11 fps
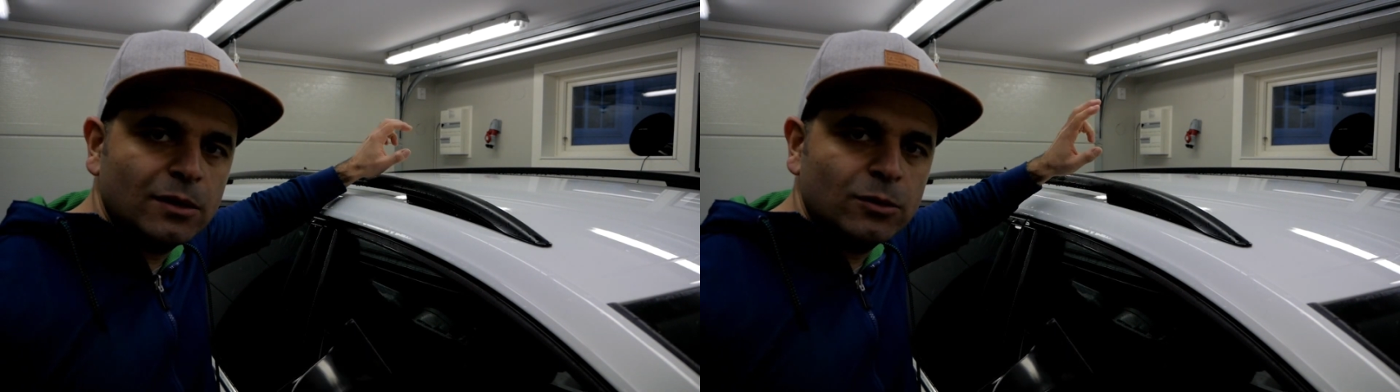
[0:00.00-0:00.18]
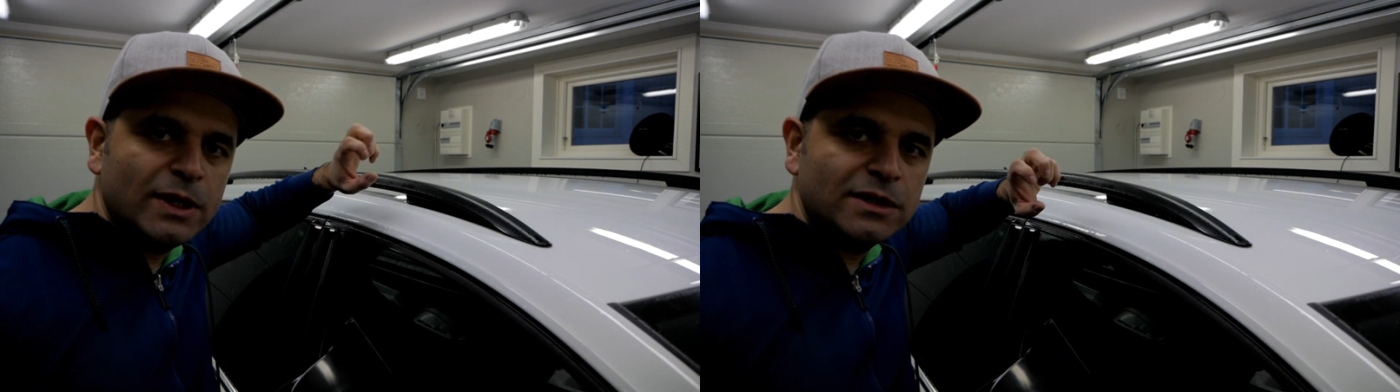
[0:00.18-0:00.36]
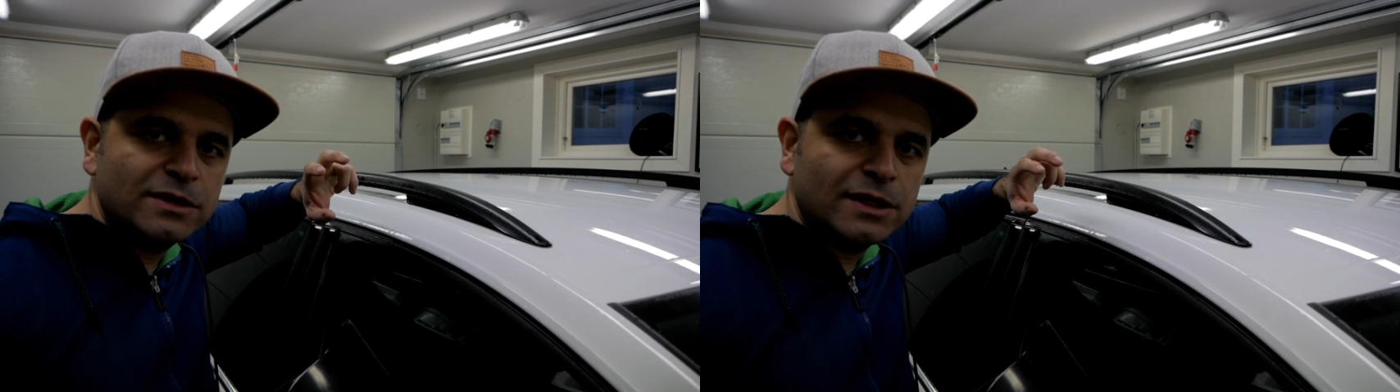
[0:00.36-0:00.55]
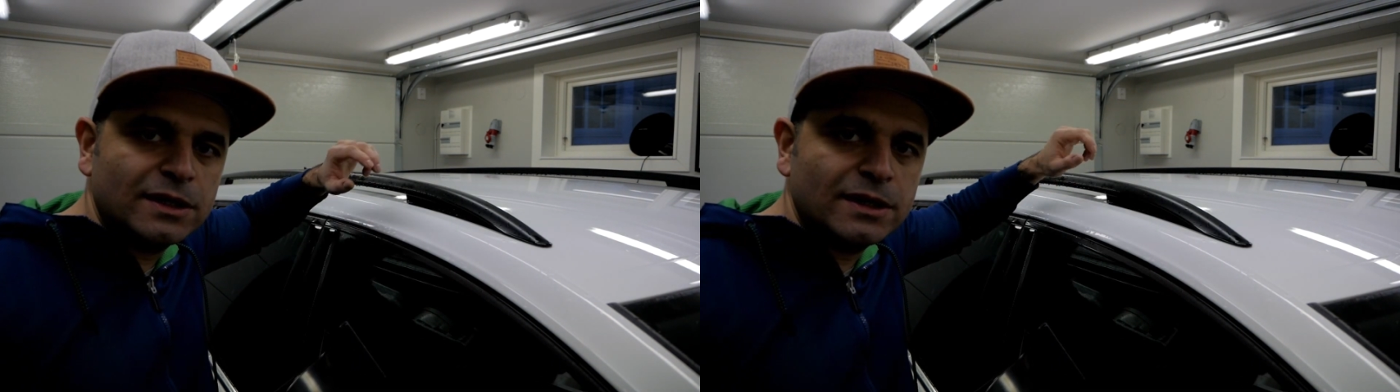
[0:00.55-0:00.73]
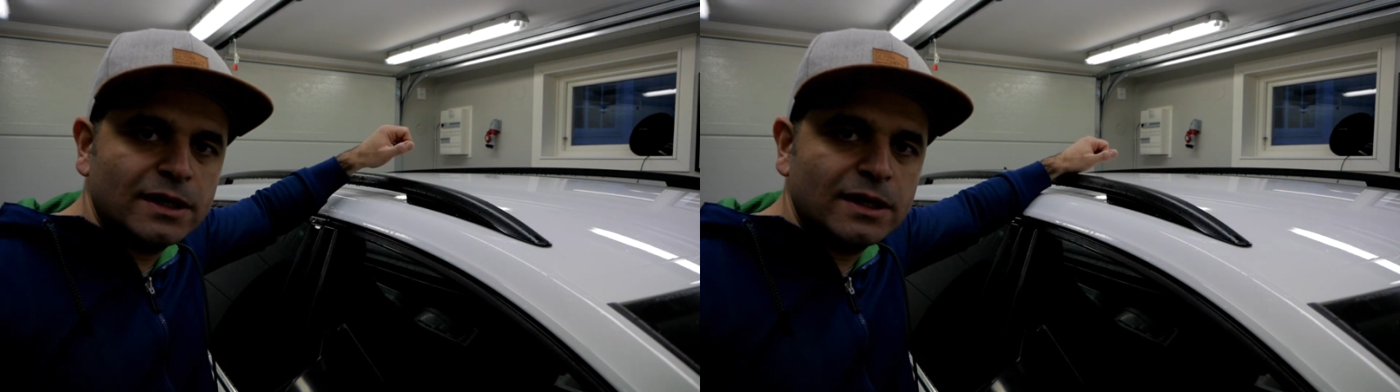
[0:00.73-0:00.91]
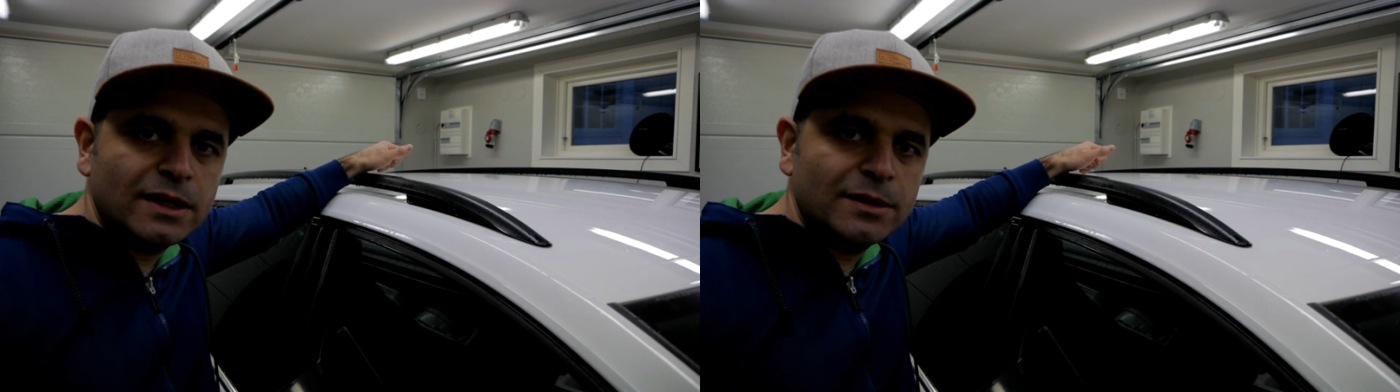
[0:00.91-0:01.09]

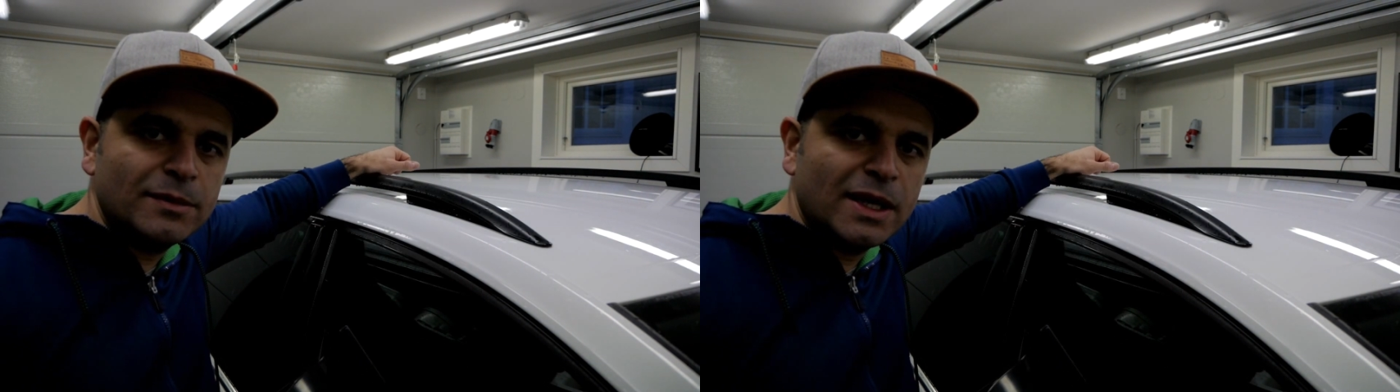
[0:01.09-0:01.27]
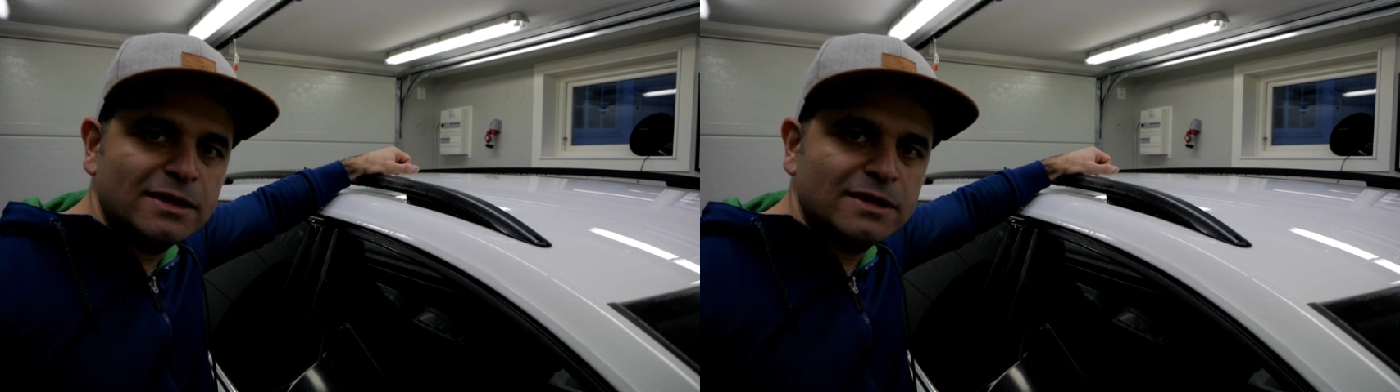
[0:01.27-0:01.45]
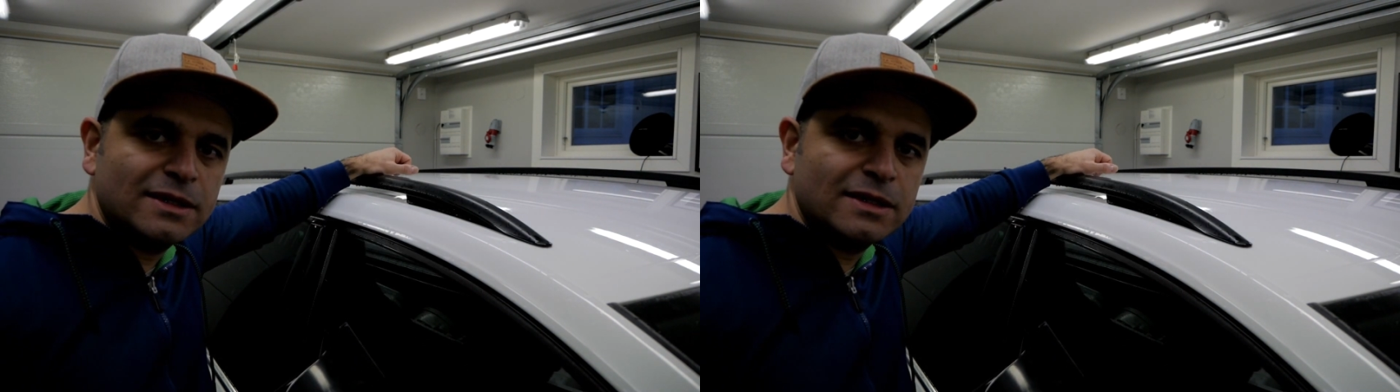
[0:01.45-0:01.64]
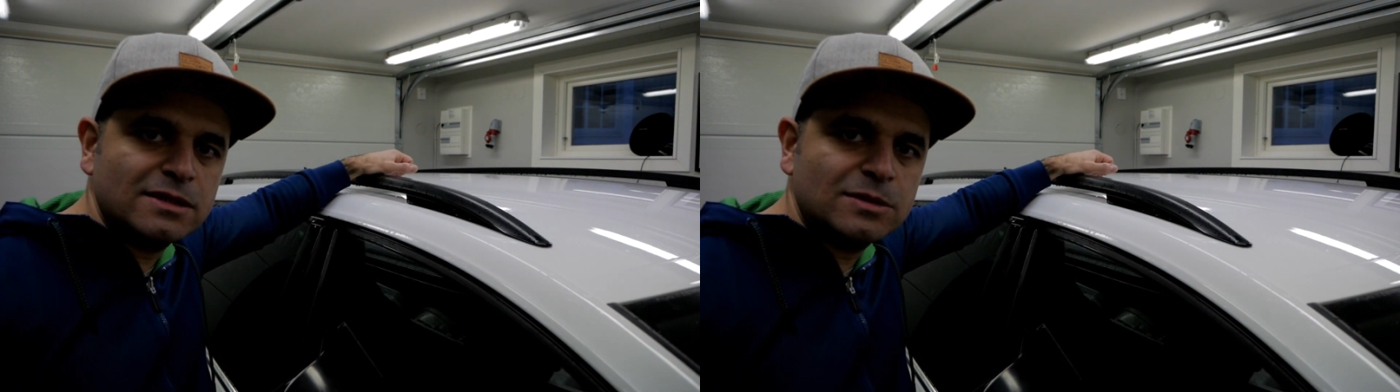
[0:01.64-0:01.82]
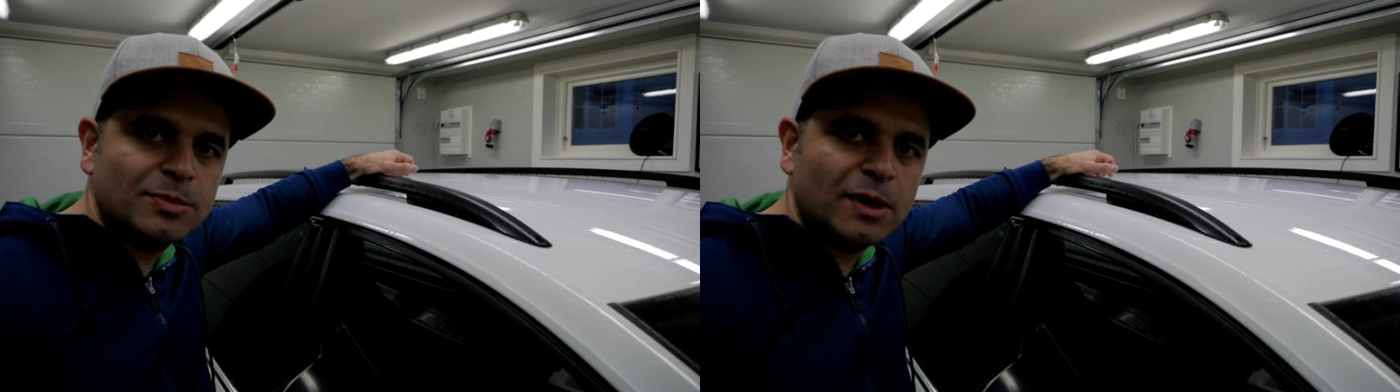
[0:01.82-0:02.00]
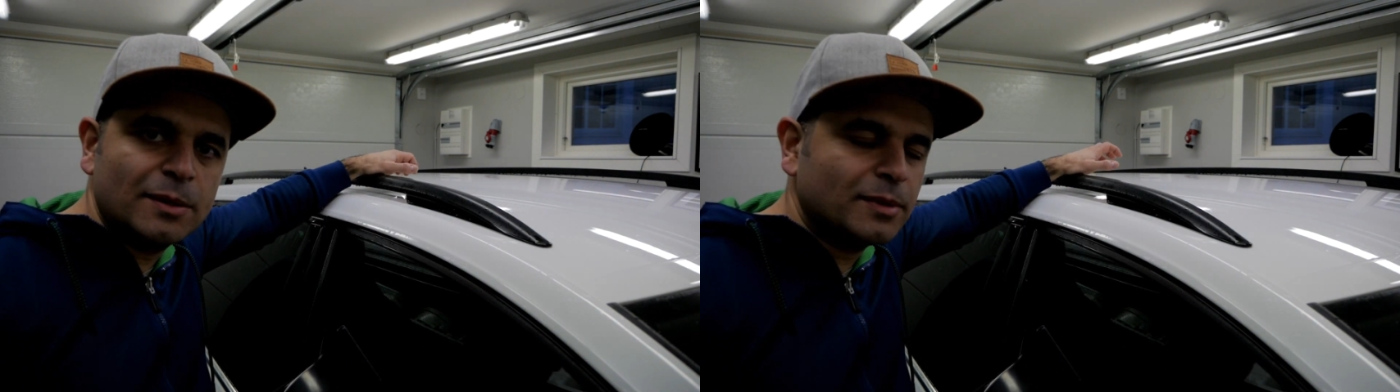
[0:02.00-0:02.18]
winter maintenance
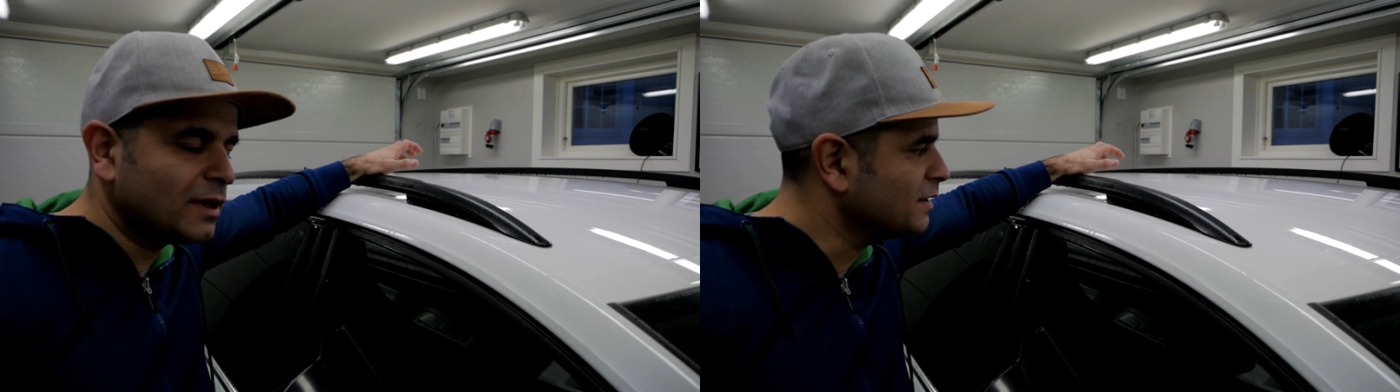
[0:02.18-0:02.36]
prep